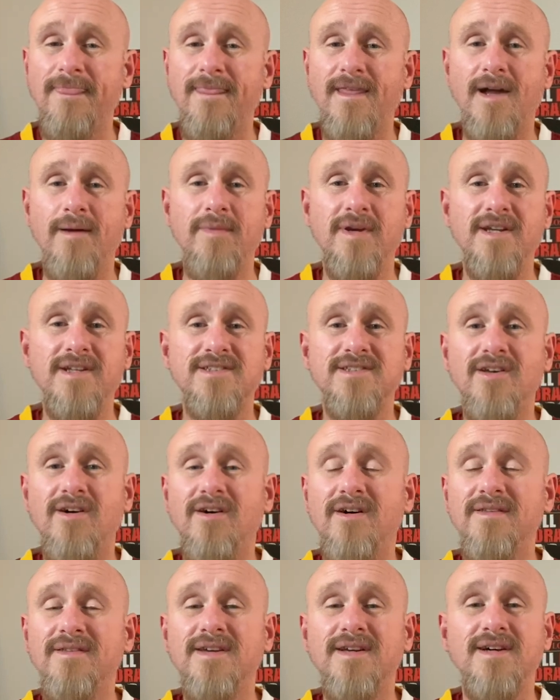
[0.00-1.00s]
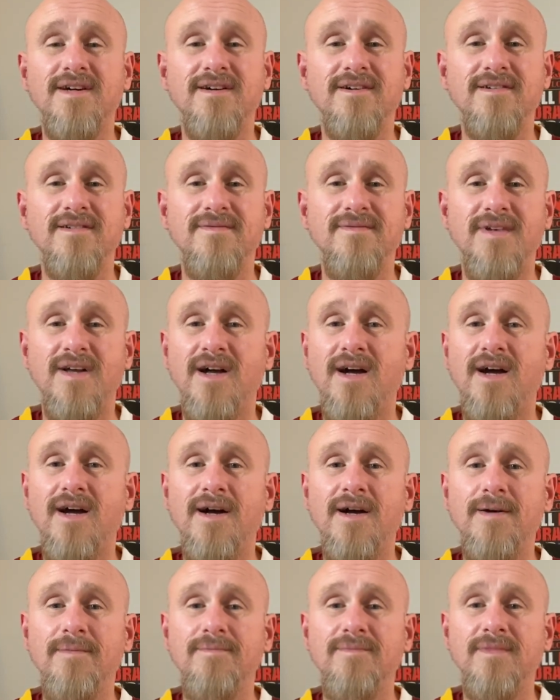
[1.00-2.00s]
I mean, it's all there.
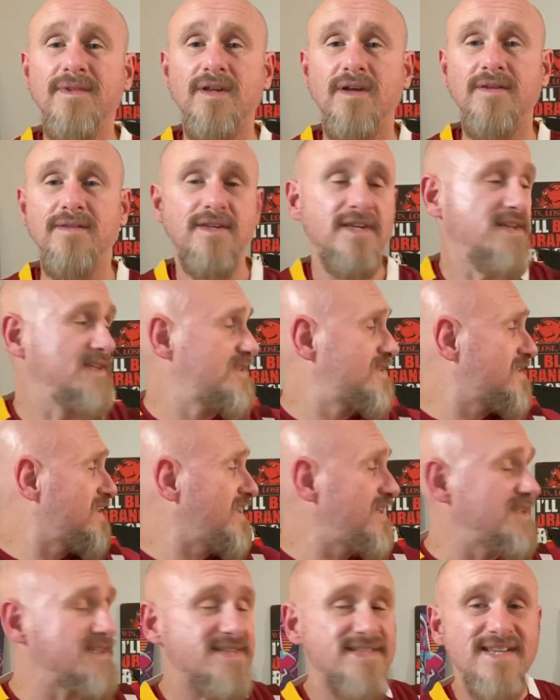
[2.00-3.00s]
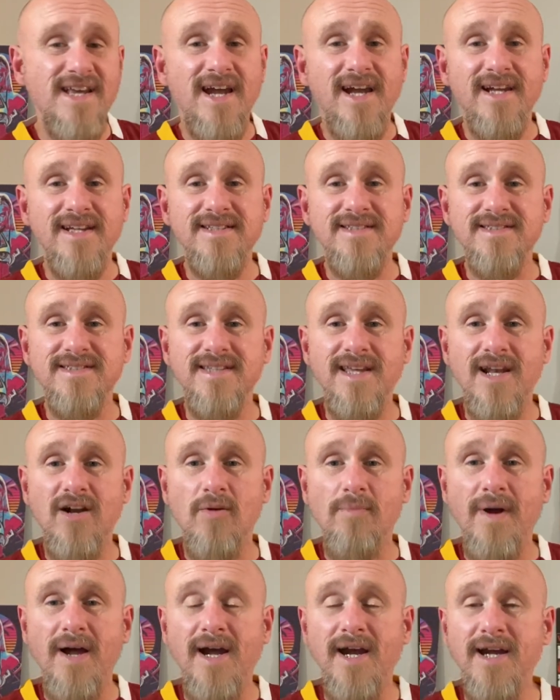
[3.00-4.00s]
These tin signs that are
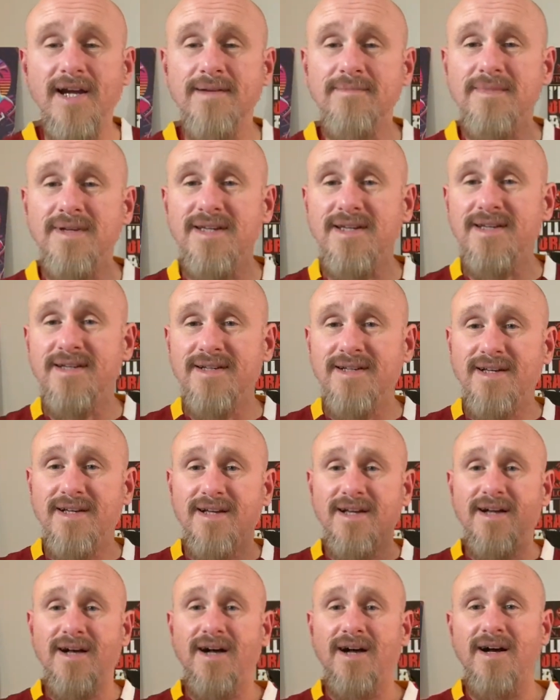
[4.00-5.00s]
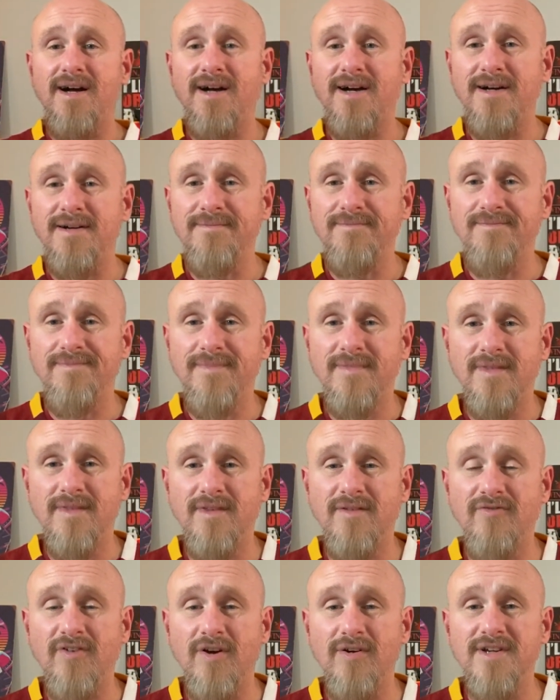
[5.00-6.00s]
behind me,
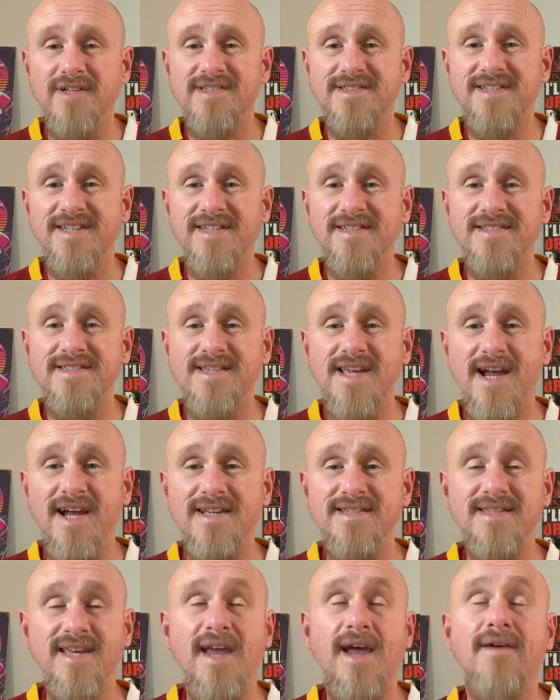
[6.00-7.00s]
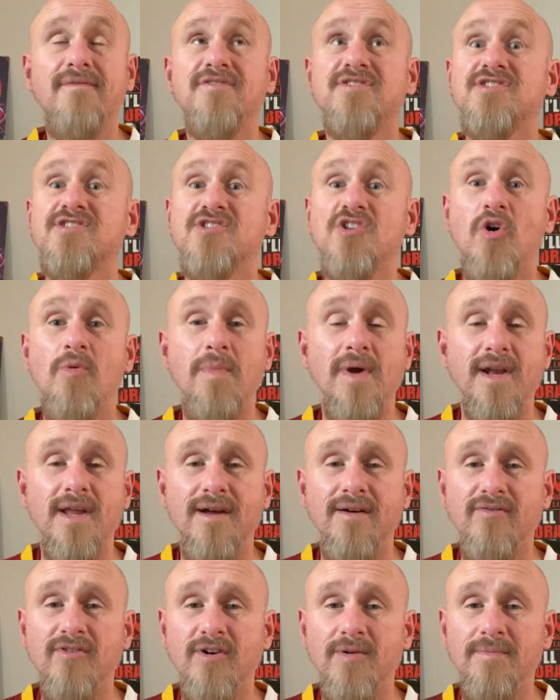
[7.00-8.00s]
the various tin signs, they have so many
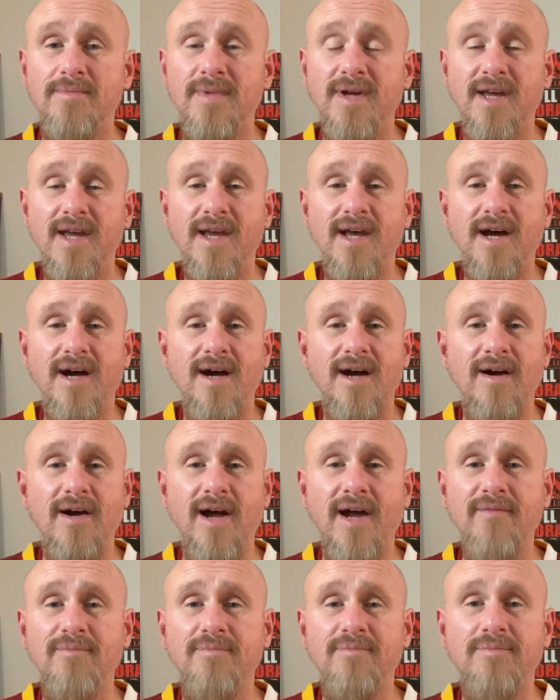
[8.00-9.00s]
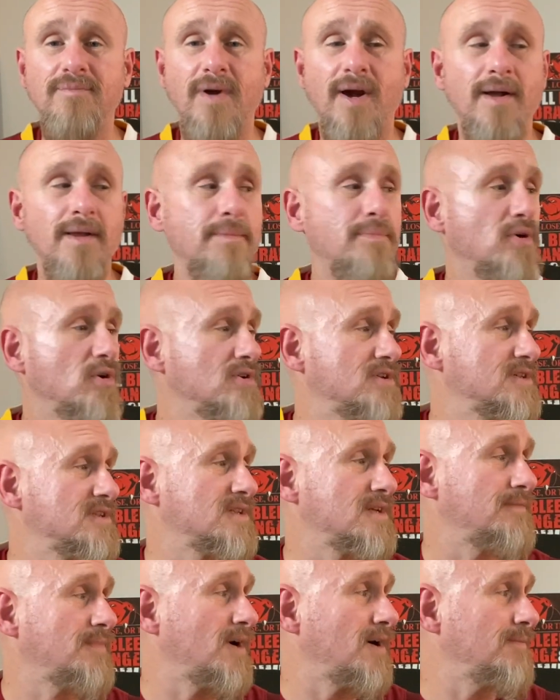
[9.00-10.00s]
of them. I probably purchased
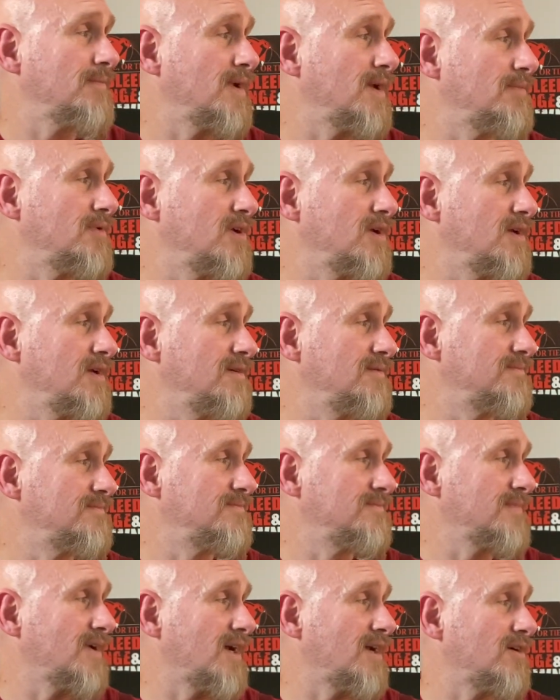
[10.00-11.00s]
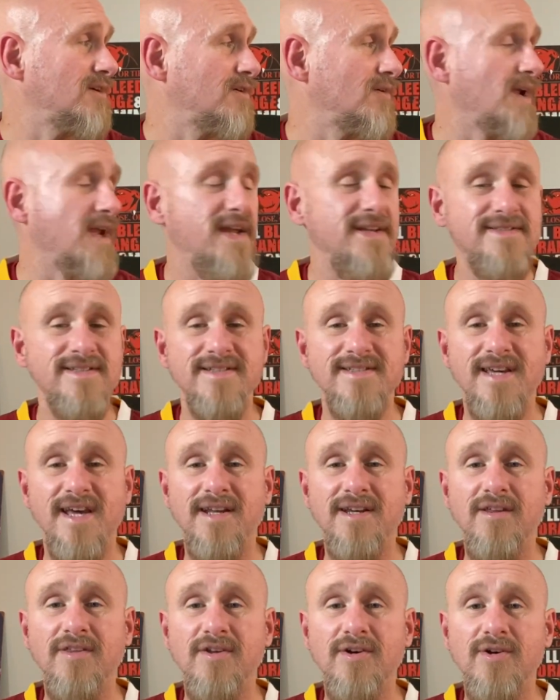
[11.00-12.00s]
about maybe, 8 to
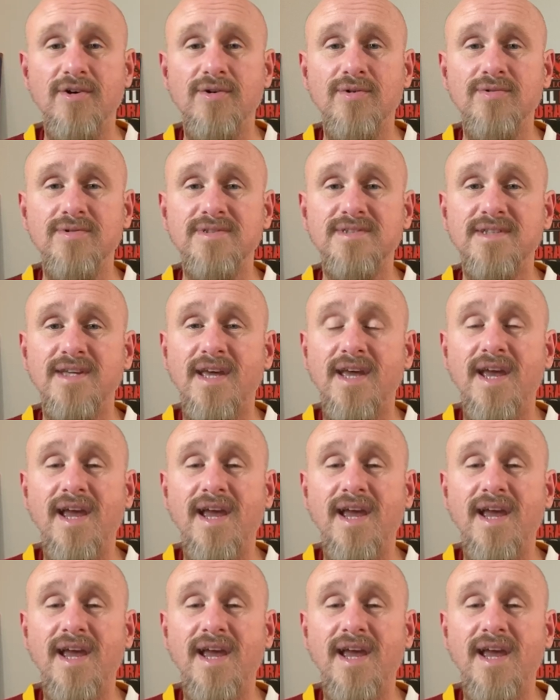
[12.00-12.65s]
10 of those.